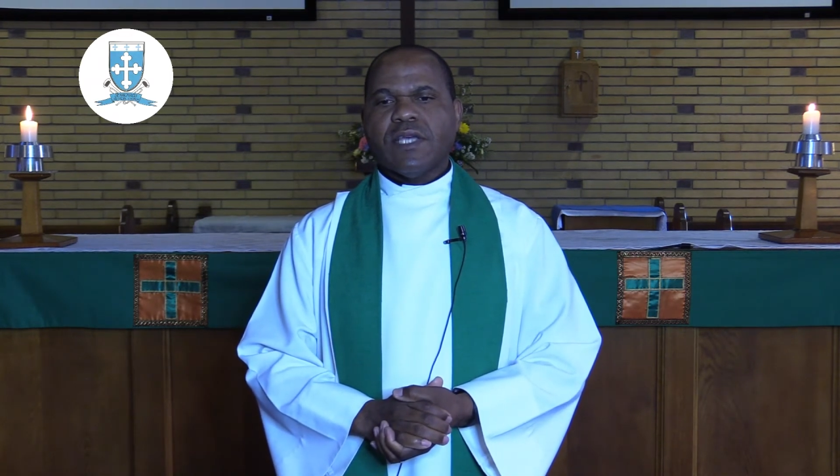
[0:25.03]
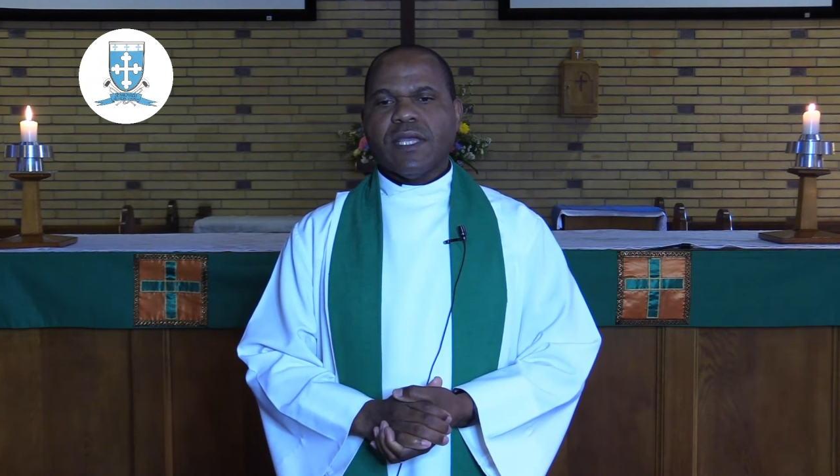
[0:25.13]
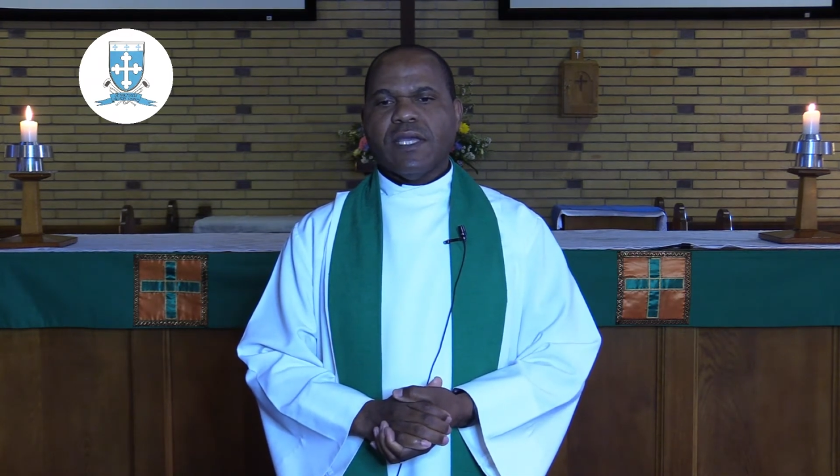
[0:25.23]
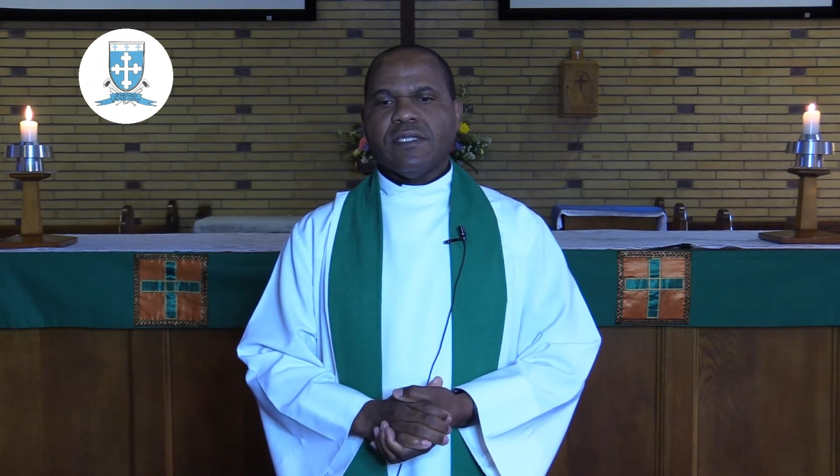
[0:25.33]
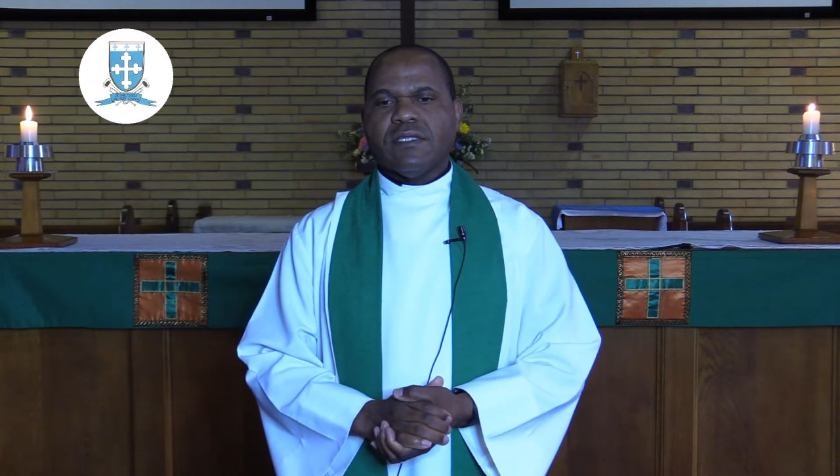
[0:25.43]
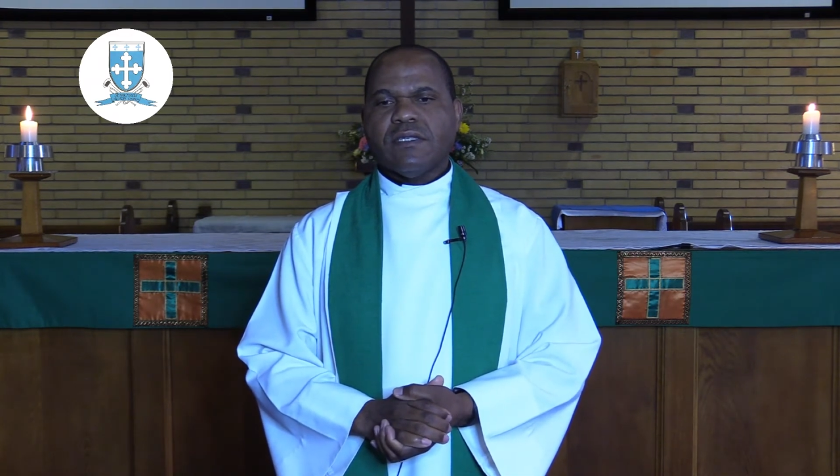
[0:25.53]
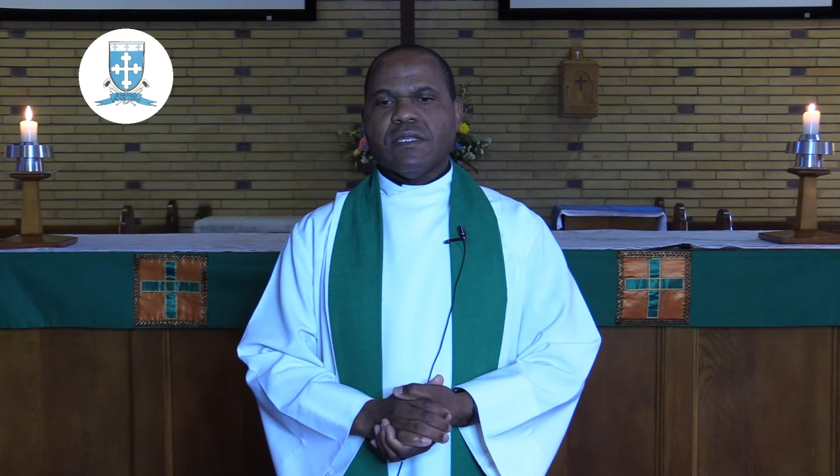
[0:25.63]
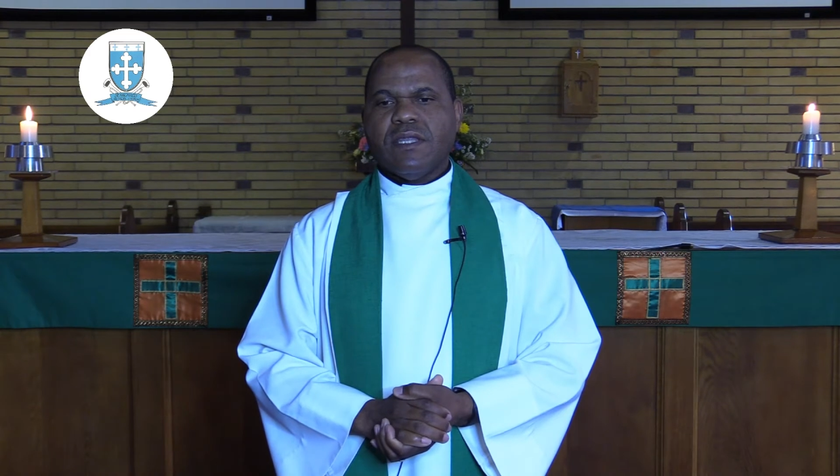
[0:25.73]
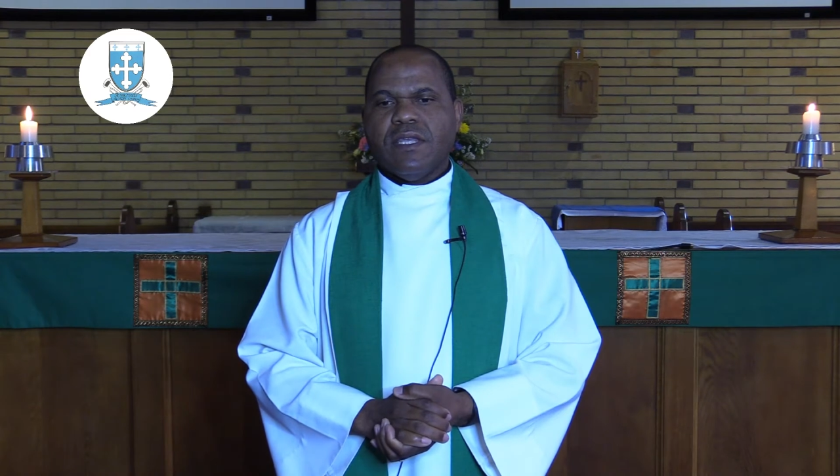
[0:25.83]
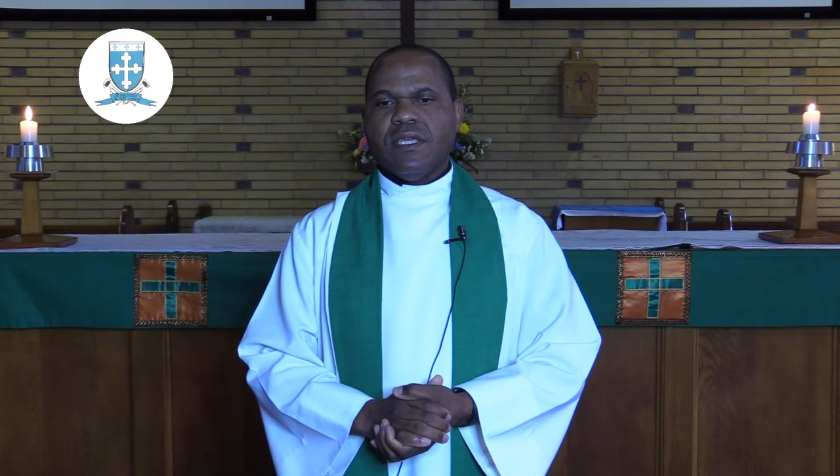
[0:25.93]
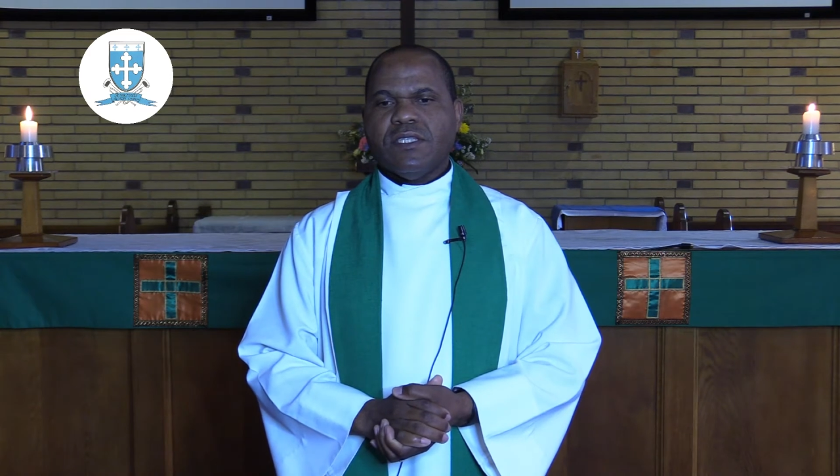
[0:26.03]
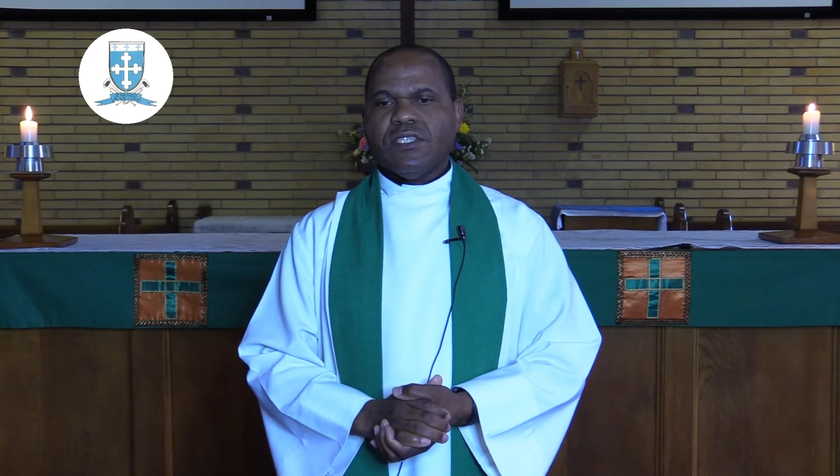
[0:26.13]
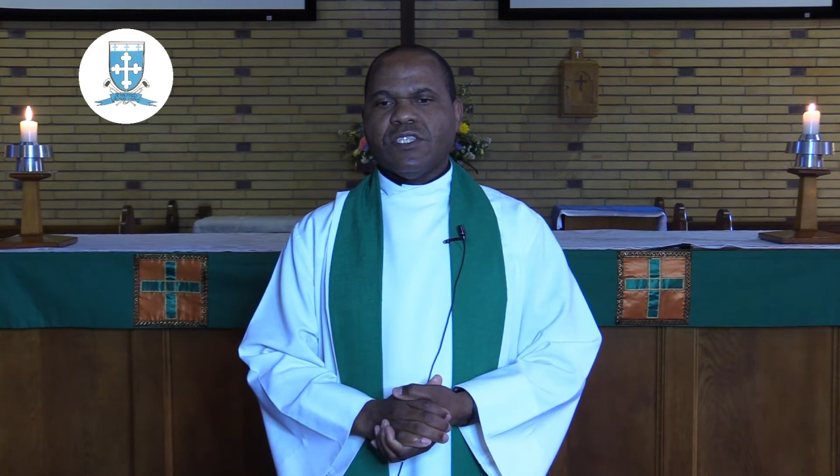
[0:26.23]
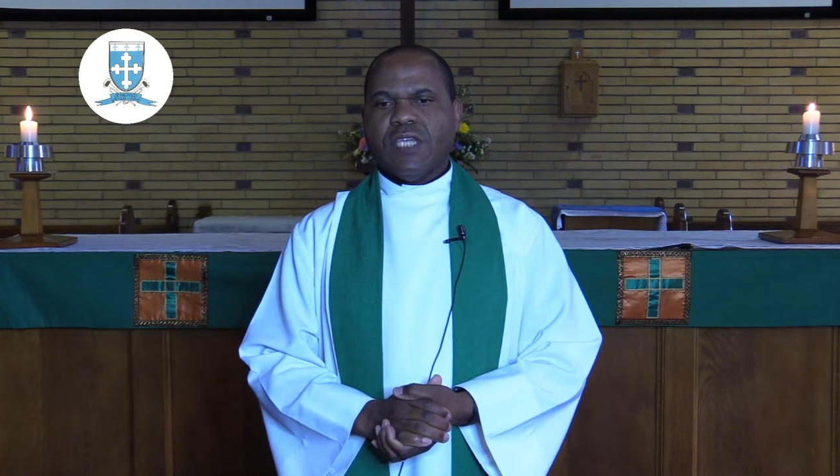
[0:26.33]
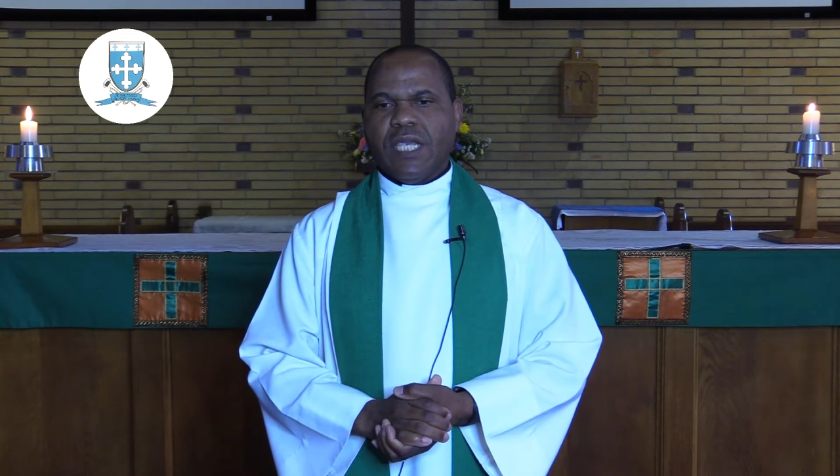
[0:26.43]
against the,
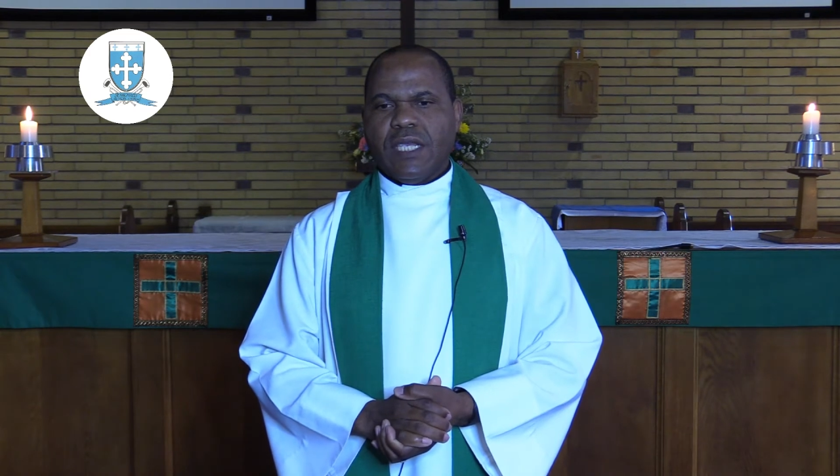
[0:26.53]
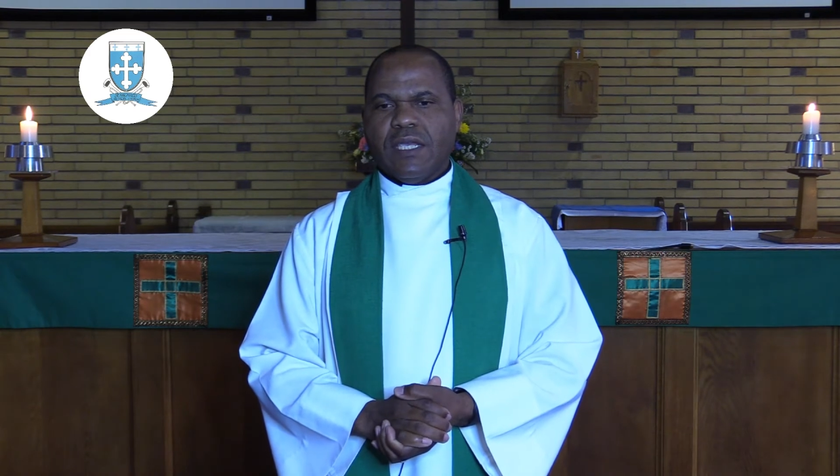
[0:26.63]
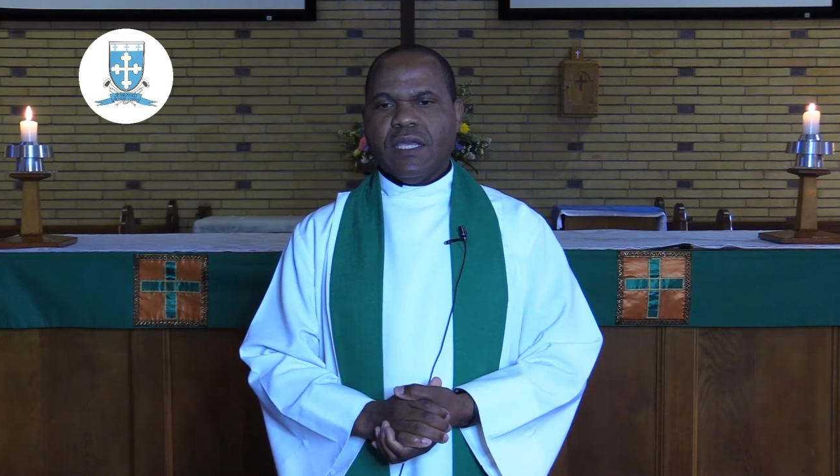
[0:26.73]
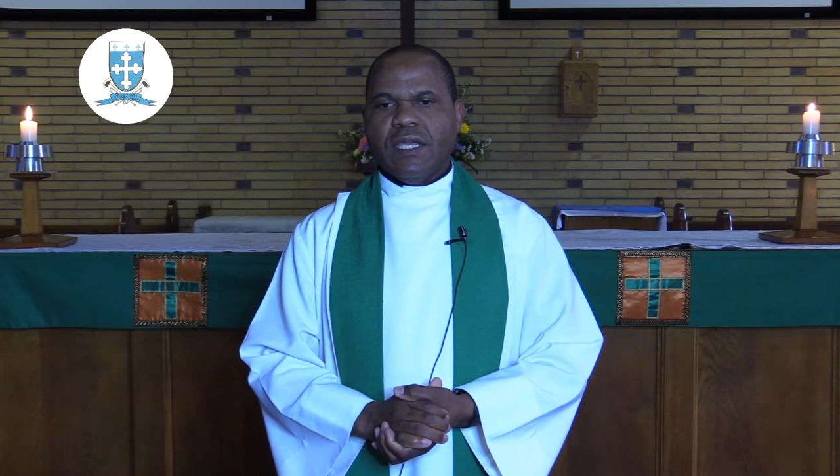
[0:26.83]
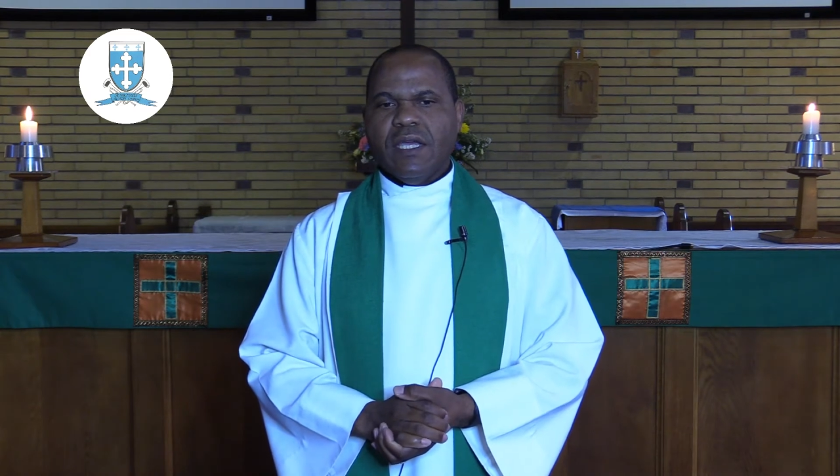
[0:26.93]
his cheek,